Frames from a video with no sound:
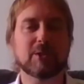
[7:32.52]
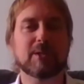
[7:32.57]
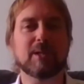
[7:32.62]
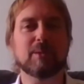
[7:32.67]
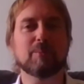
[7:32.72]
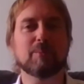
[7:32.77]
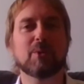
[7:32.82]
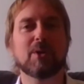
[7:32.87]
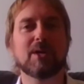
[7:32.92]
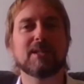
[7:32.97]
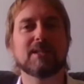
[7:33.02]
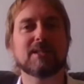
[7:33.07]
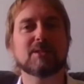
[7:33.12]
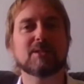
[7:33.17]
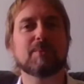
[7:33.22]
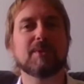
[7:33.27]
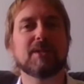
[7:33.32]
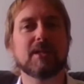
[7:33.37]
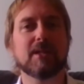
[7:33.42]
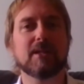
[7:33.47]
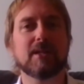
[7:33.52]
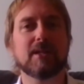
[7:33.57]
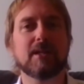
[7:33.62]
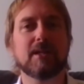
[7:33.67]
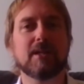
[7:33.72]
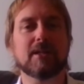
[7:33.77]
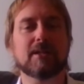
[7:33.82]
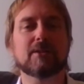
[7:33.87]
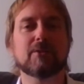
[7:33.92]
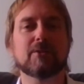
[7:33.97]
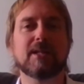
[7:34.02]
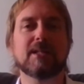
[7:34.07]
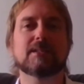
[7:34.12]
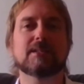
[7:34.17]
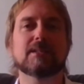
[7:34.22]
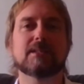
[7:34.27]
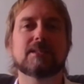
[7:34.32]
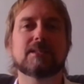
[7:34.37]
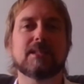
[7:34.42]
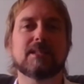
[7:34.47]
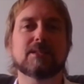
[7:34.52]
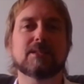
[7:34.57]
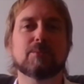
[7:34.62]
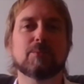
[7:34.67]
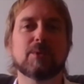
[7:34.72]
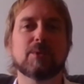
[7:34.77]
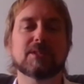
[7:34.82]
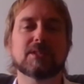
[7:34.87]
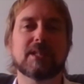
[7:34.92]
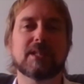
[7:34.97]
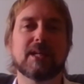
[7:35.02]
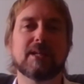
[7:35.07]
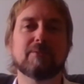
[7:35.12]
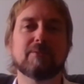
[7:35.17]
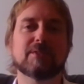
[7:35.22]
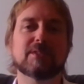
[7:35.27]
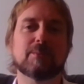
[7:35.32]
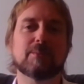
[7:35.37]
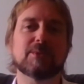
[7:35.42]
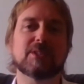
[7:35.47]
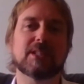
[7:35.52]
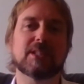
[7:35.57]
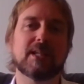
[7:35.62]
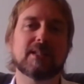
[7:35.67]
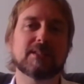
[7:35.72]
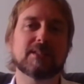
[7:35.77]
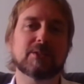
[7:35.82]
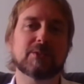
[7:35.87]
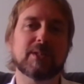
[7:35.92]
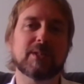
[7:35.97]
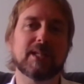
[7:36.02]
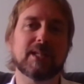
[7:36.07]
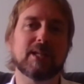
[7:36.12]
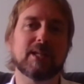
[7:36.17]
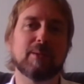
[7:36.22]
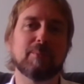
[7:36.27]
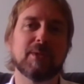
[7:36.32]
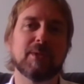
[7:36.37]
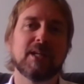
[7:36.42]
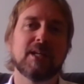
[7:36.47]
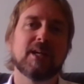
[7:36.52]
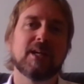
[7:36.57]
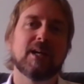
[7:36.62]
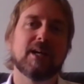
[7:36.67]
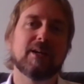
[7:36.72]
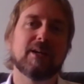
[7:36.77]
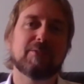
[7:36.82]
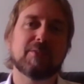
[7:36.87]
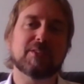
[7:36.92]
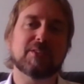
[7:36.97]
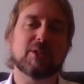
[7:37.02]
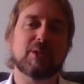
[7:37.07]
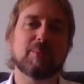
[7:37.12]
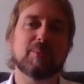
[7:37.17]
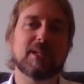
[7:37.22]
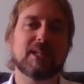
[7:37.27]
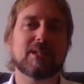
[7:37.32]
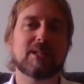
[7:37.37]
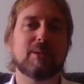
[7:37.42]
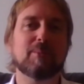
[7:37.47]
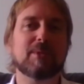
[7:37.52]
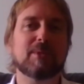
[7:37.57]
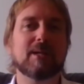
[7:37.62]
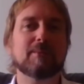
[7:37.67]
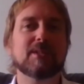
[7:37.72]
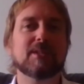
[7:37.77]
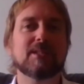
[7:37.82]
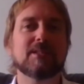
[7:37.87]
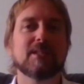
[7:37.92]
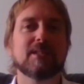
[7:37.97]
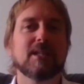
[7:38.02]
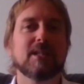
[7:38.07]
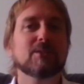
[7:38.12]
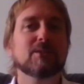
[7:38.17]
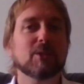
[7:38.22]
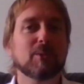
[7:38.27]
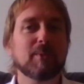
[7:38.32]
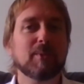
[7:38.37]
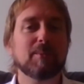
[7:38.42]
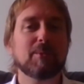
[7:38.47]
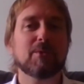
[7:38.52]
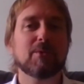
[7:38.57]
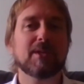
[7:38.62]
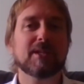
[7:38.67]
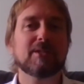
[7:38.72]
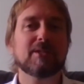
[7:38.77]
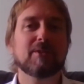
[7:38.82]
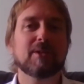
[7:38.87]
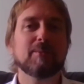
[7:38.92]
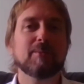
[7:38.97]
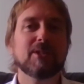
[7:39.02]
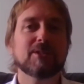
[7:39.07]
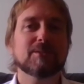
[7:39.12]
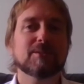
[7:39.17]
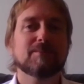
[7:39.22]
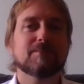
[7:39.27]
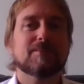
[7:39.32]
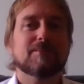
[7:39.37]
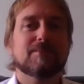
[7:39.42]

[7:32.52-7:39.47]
looking bright, and it's been a great season once again for Somerset County Cricket Club. For the time being, club captain Tom Abell, thank you very much.